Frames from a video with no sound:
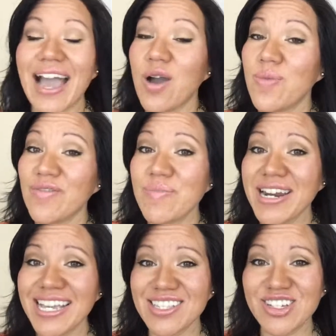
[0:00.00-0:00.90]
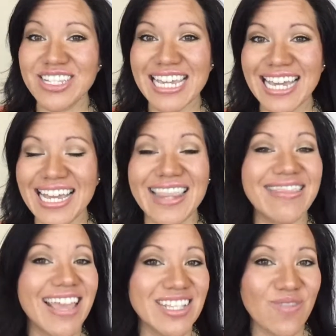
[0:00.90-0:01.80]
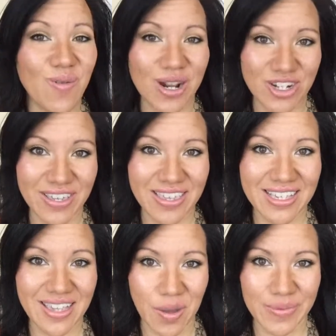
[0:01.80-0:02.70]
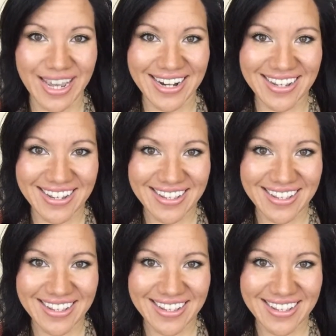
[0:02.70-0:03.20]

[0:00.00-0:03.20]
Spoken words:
I hope everybody has a good day and thanks for watching this update.